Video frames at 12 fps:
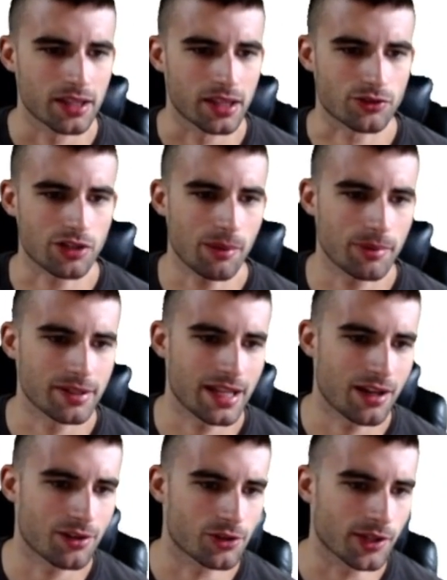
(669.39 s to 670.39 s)
And then dropping
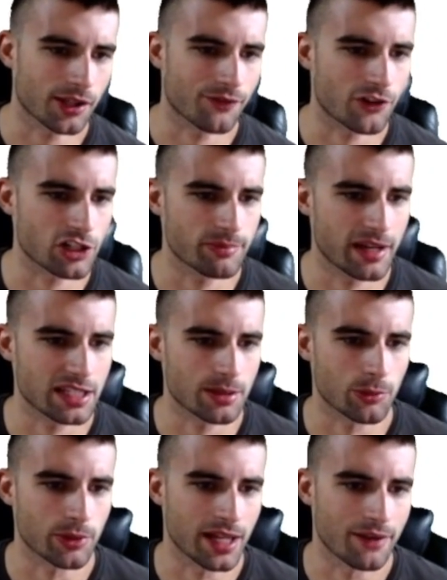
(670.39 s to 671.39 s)
down to the other first
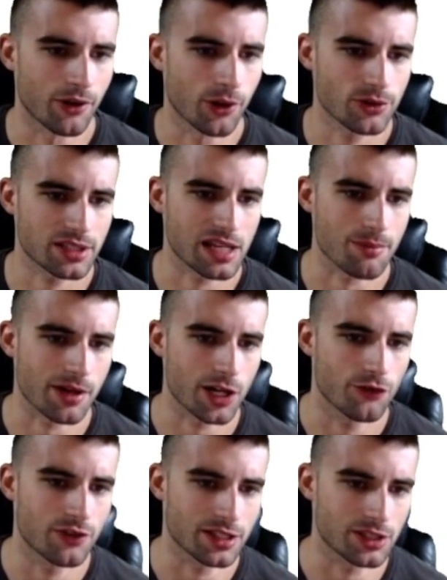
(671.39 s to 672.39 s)
baseman, we have Jose
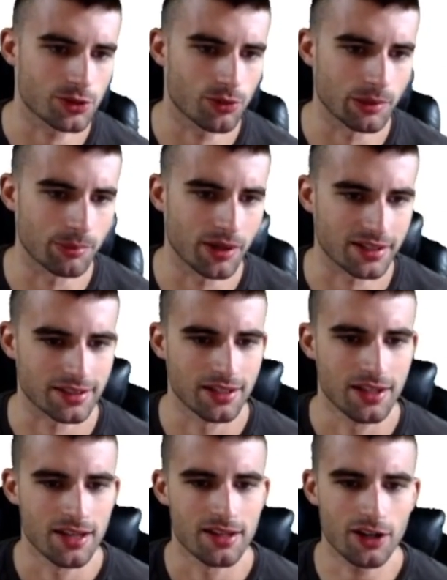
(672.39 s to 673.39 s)
Abreu, $5,200.
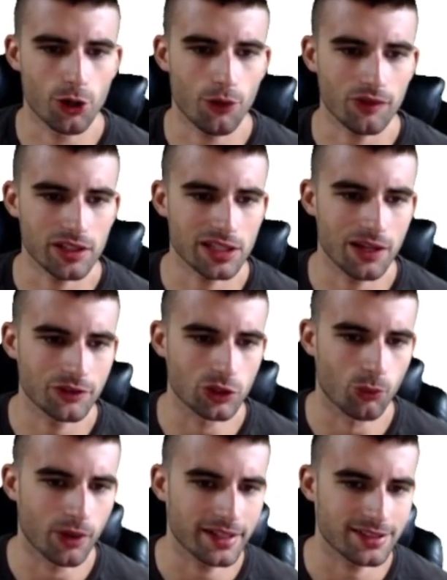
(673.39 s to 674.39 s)
Not overly in love with
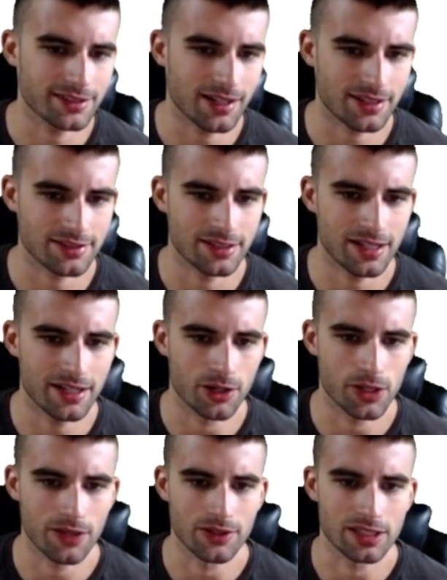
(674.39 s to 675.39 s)
the White Sox today. I know
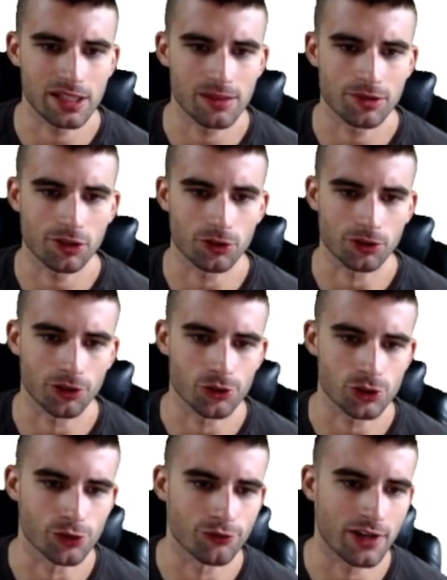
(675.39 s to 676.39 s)
they have a team total
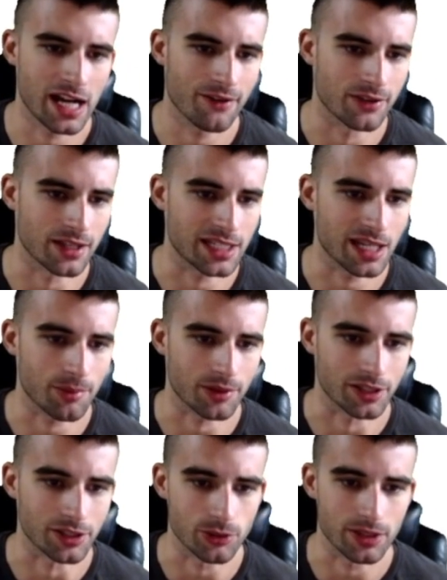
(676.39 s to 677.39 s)
close to 5, and they
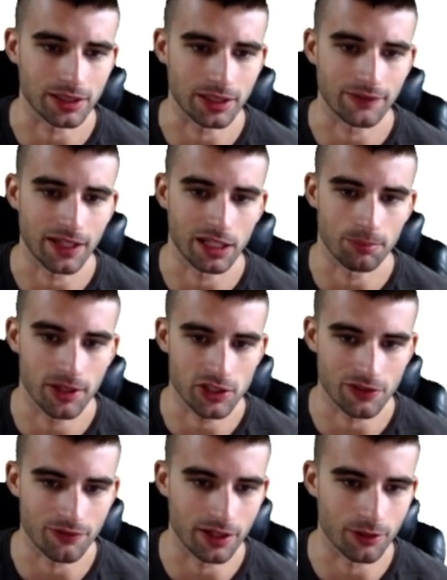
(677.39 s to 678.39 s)
typically do hit left-handed
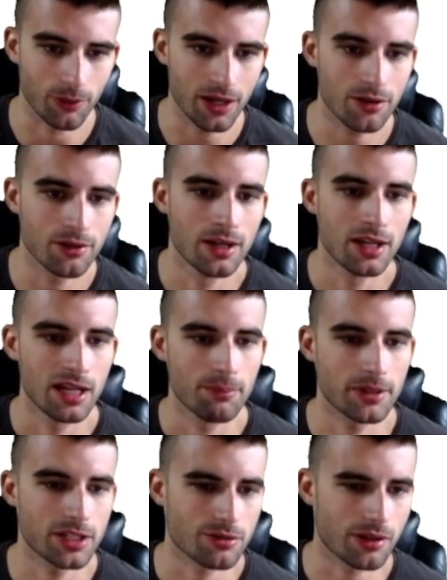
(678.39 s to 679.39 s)
pitching very well.
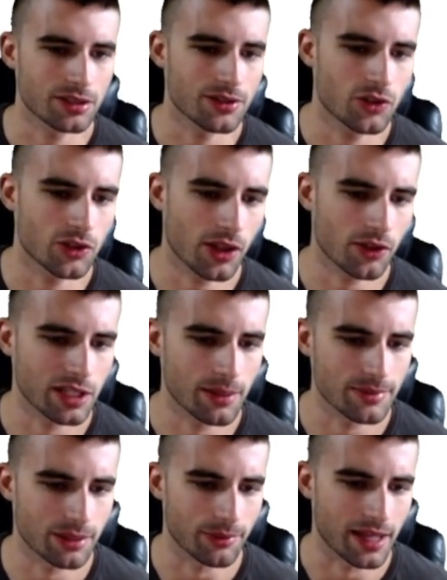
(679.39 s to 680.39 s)
But just relative to the other
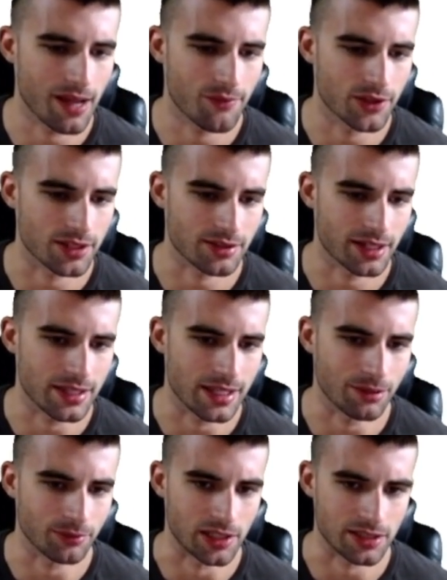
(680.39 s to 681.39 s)
teams that we have on this site, they
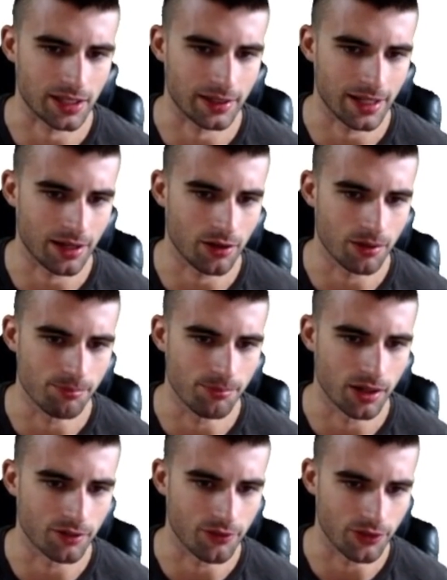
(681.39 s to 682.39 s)
didn't really stand out
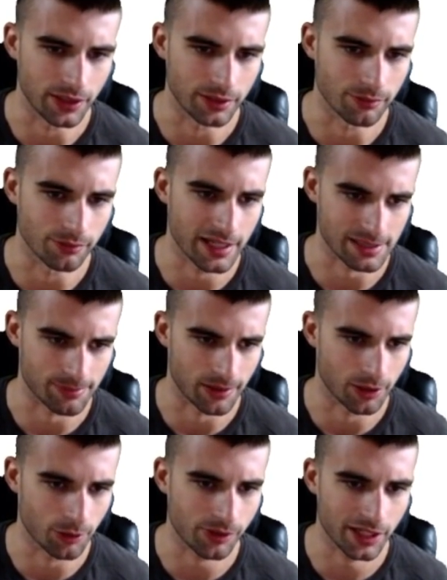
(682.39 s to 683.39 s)
above the rest.
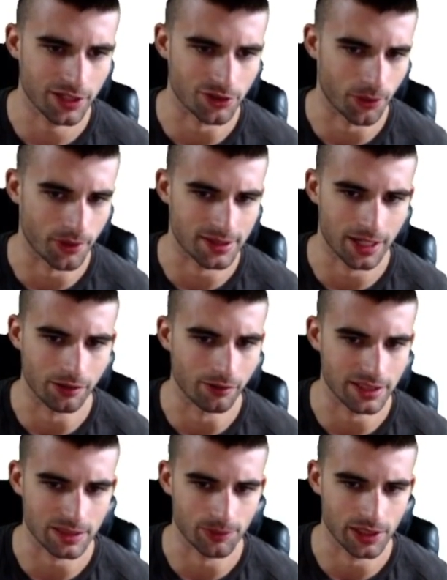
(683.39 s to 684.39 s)
But Abreu's always had
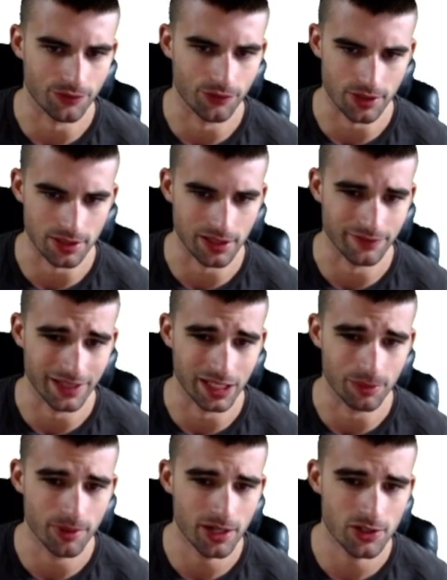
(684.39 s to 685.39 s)
great splits versus
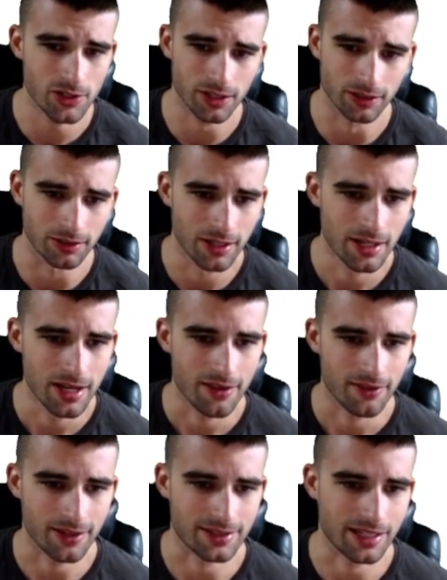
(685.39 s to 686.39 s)
left-handed pitching, and
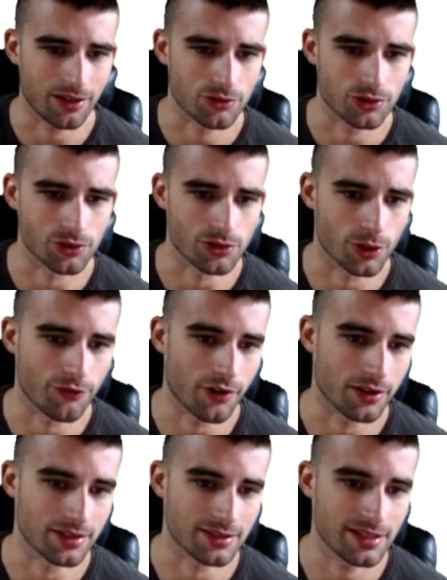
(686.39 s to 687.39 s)
that has held true so
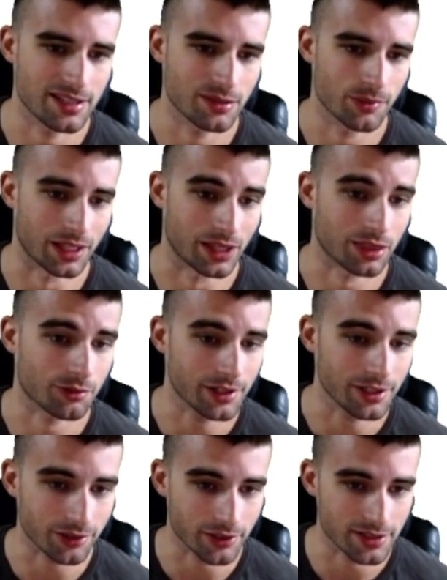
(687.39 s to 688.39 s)
far this season with a
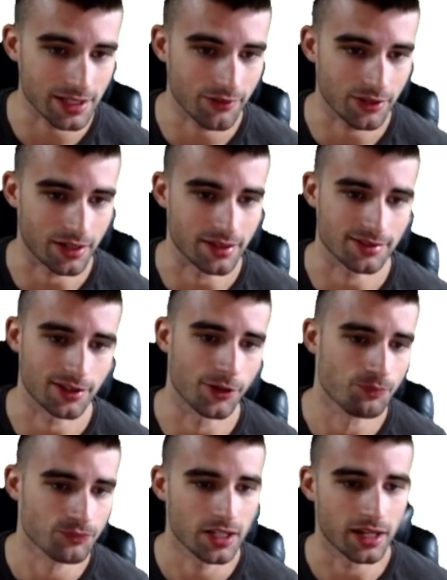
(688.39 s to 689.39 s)
337
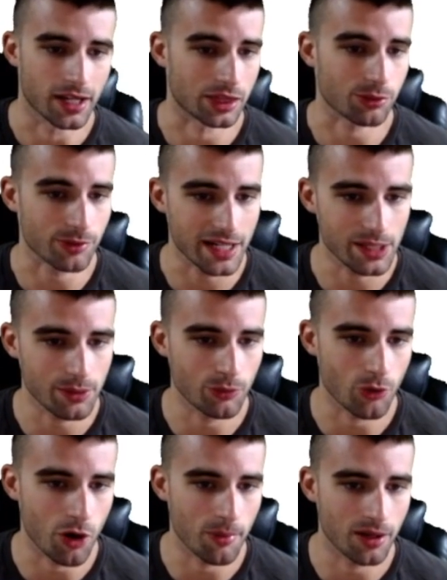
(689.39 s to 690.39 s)
ISO, a 381
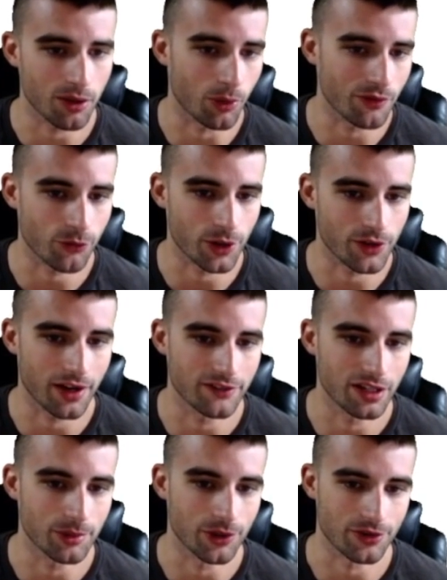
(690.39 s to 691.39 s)
wOBA, a 145
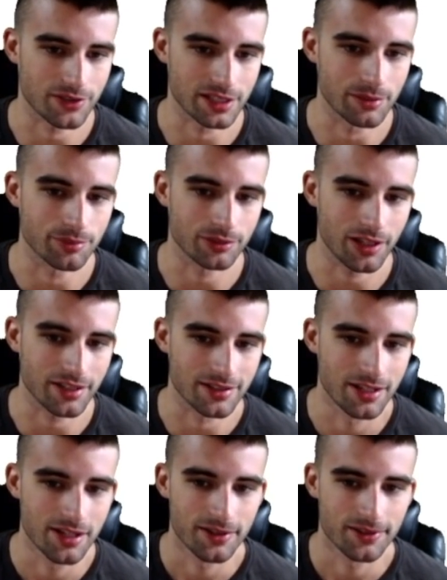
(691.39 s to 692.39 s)
WRC+.
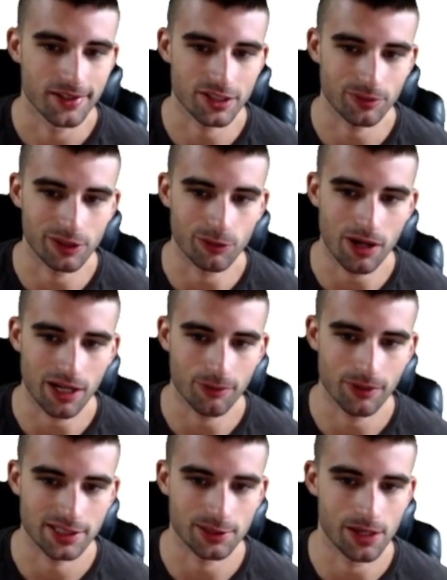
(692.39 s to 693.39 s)
Doesn't really walk
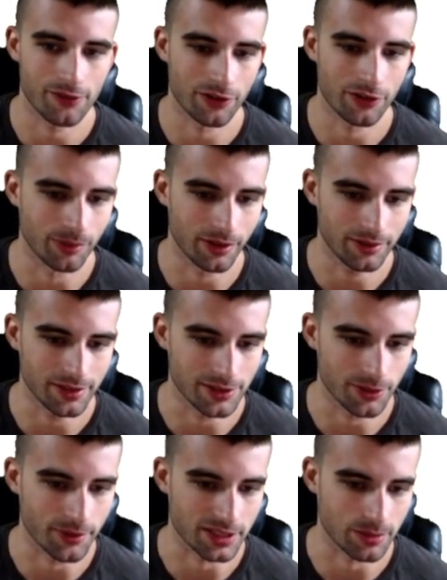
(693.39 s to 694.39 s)
whatsoever, but he's
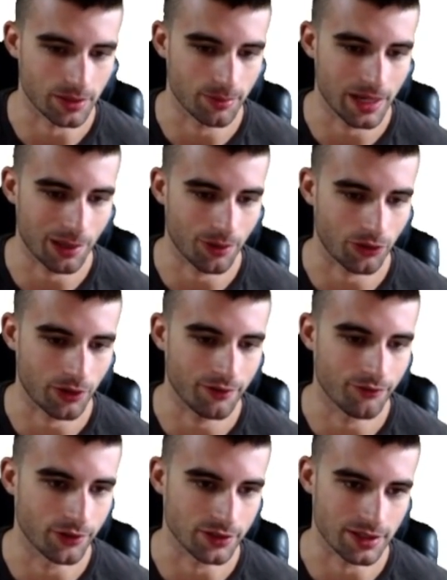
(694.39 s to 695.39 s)
always going to be a power
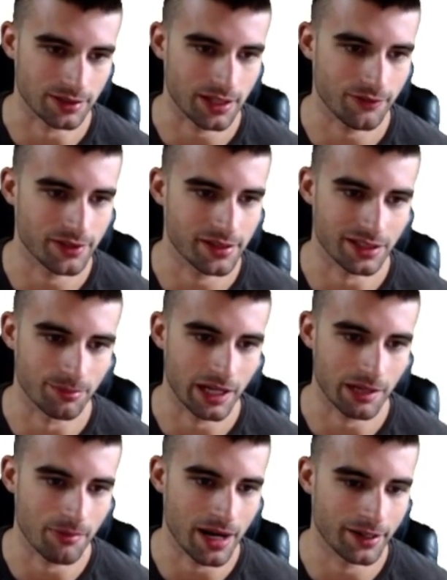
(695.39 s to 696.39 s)
threat versus lefties. And
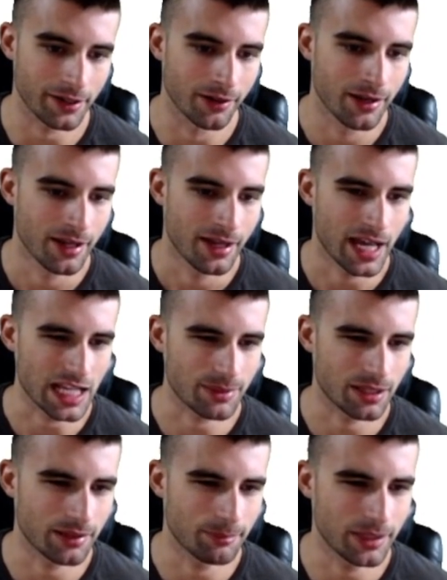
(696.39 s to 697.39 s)
Mike Minor has
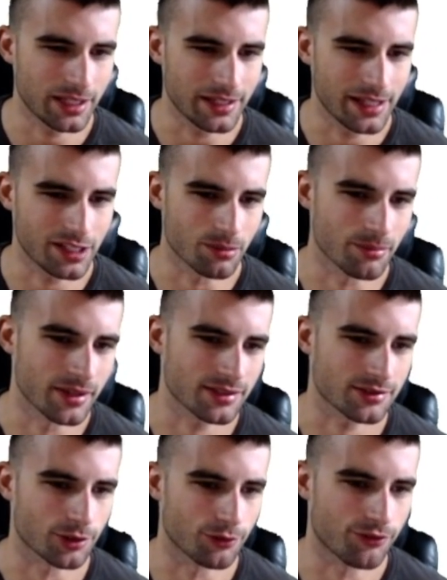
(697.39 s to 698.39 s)
been a bit hit or
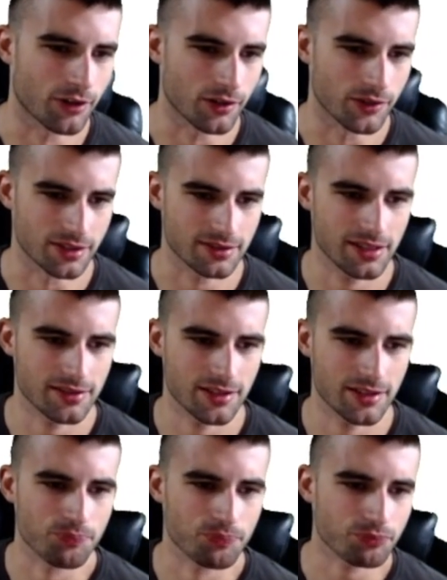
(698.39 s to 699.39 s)
miss so far this
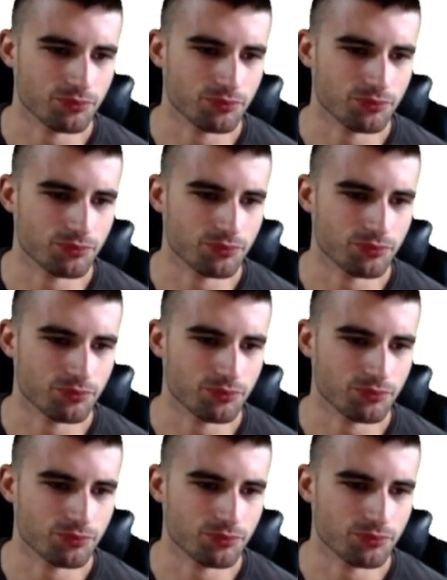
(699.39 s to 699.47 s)
season.